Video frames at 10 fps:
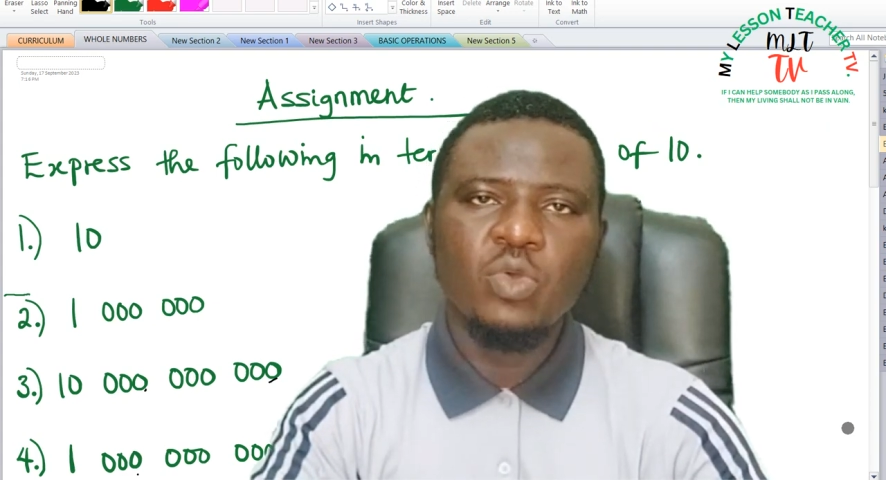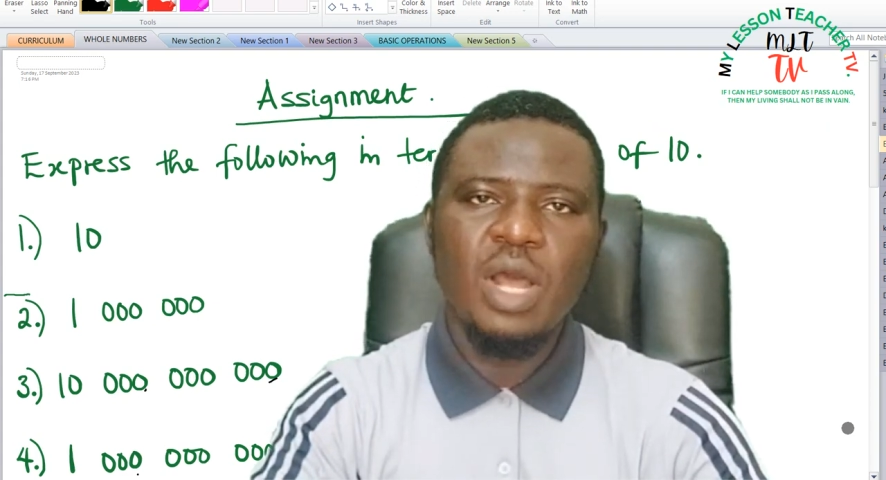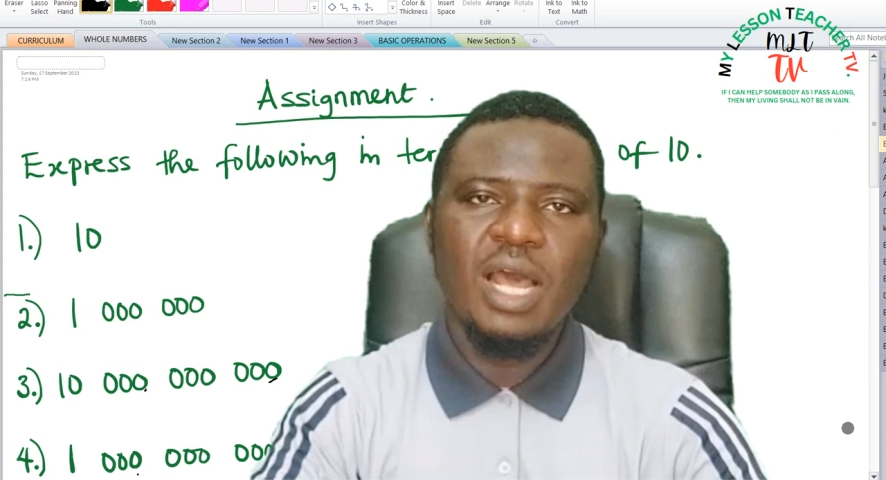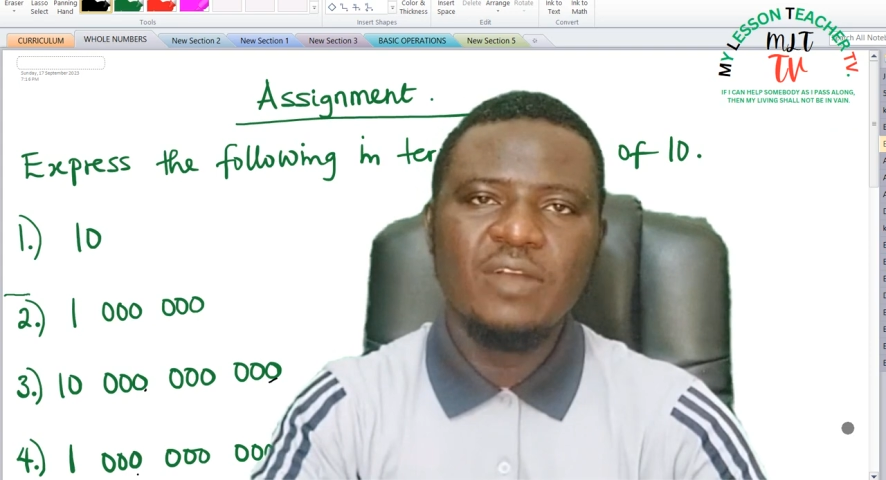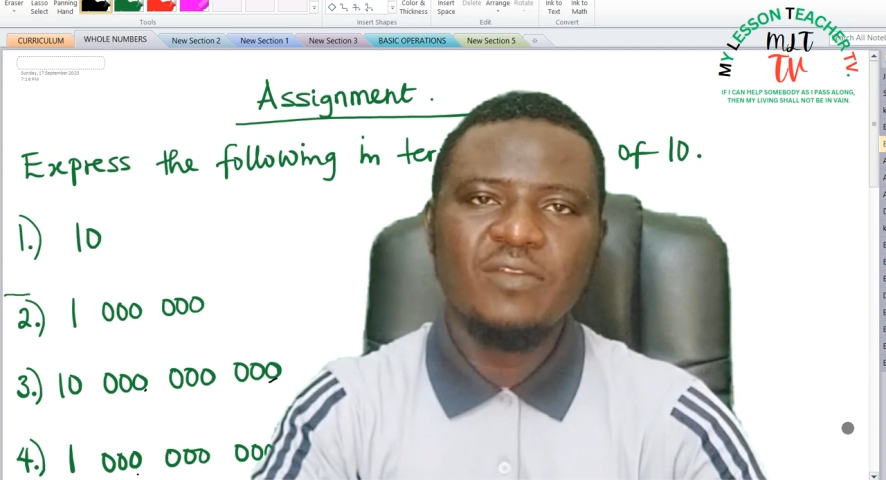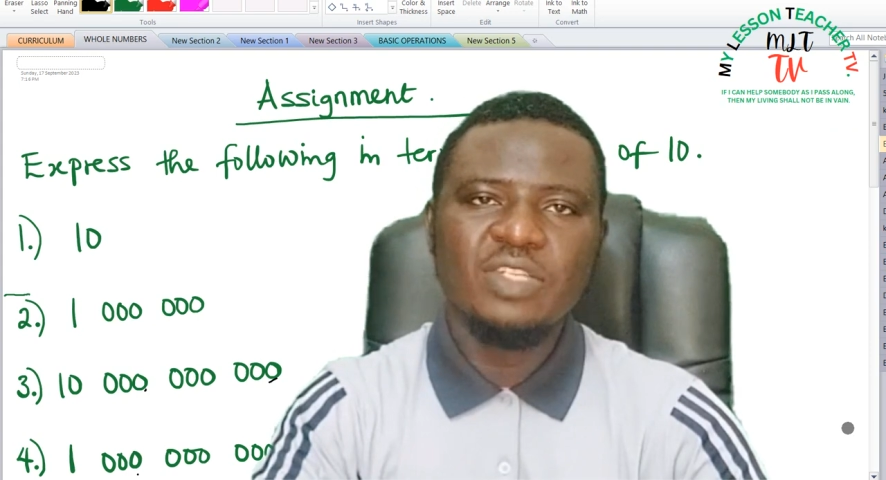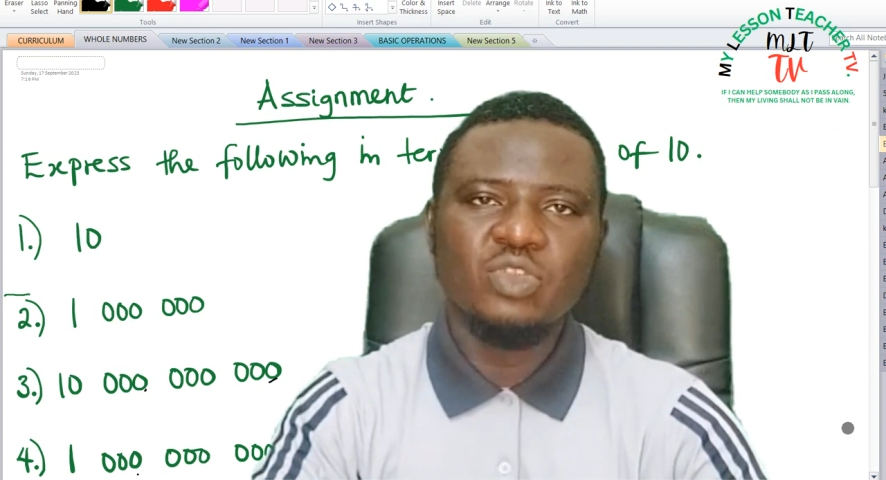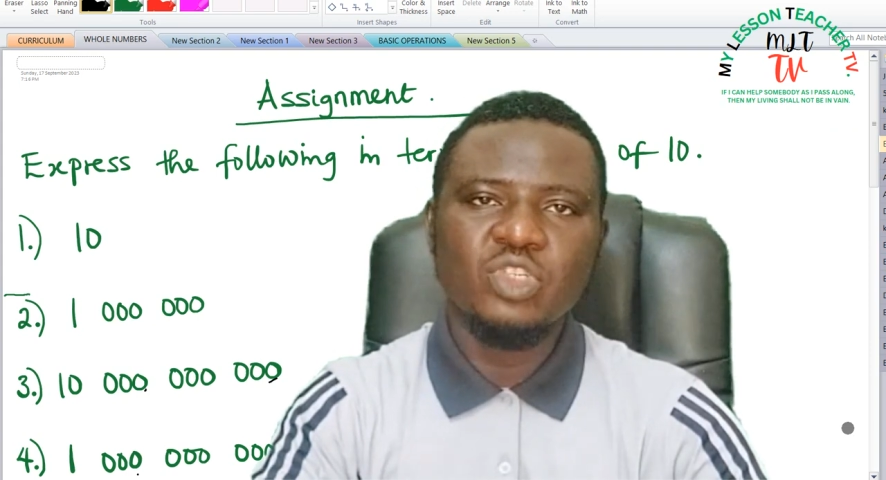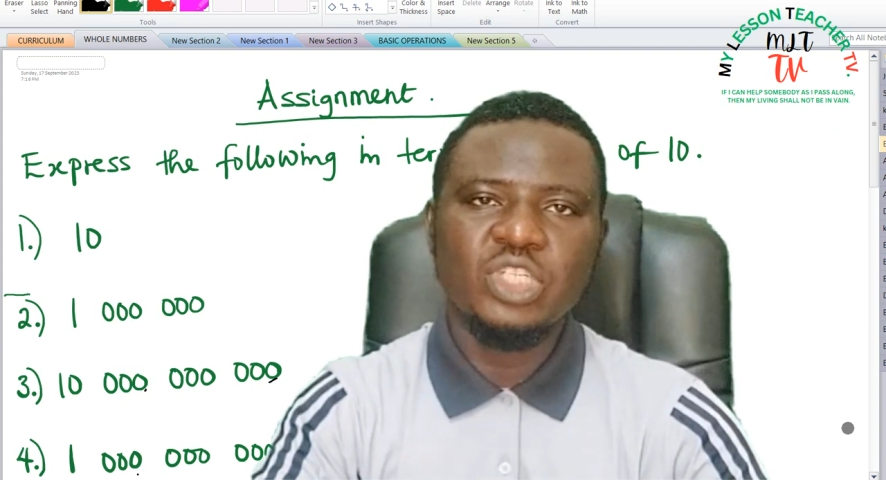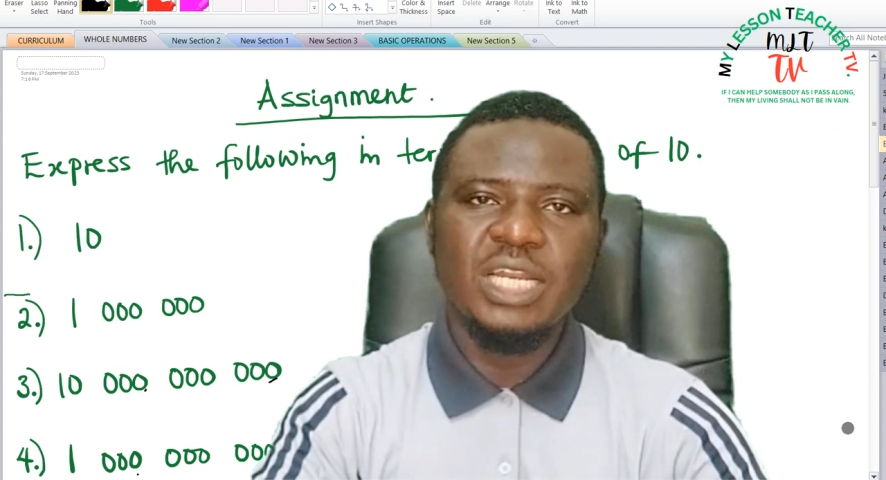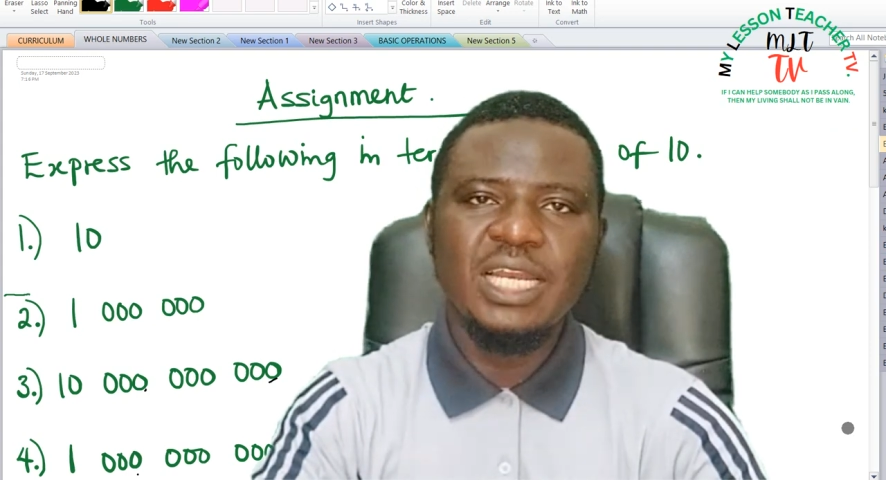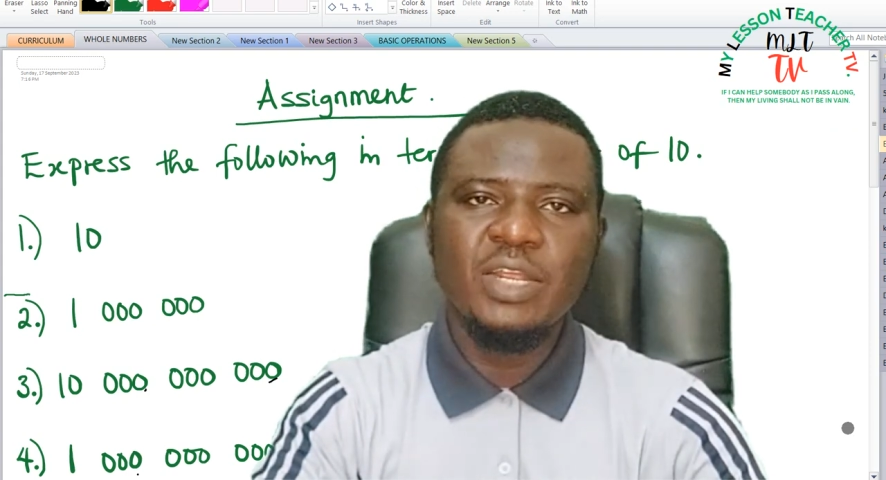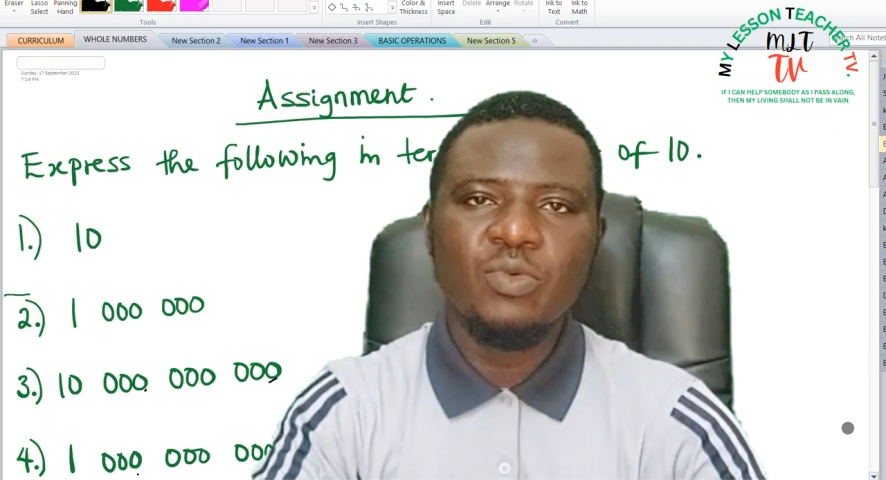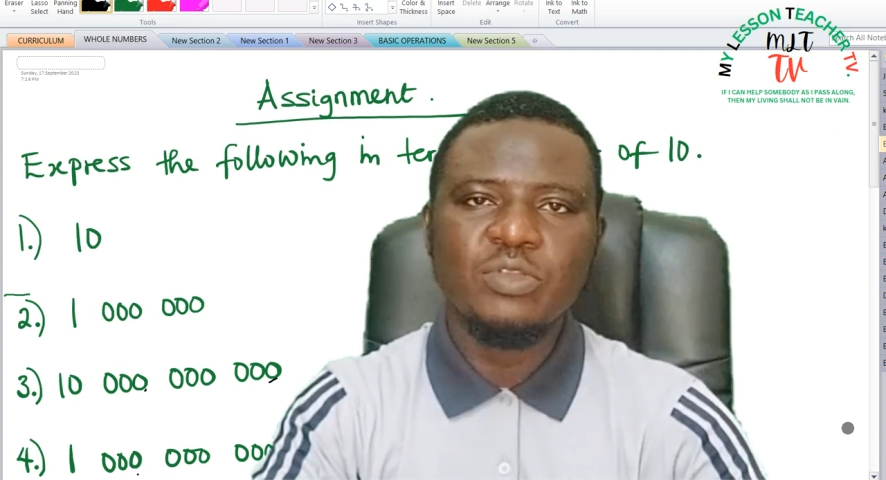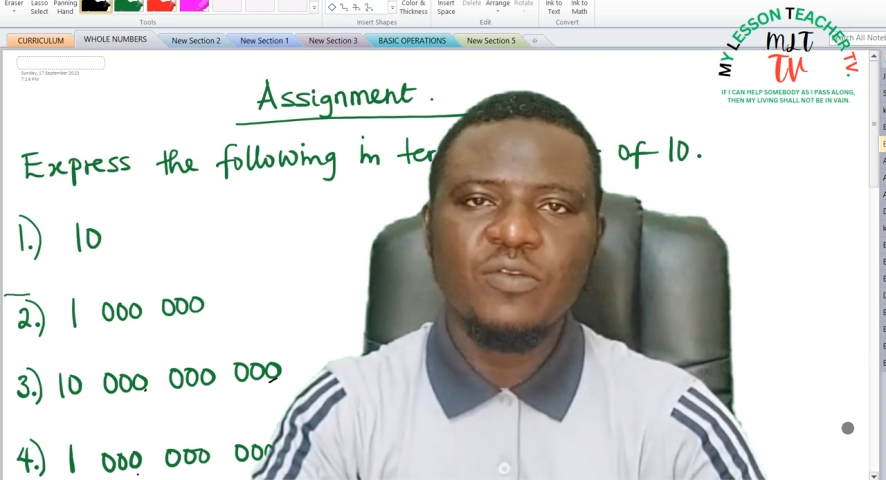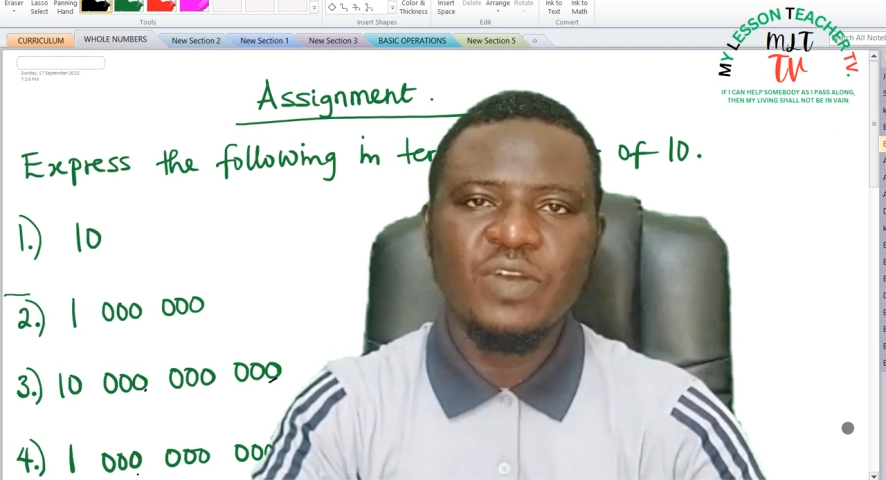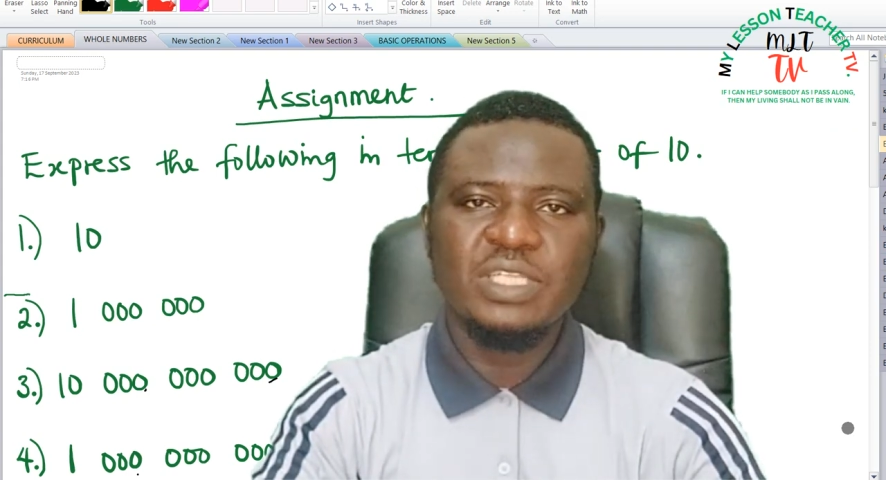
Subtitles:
You are also advised to share the link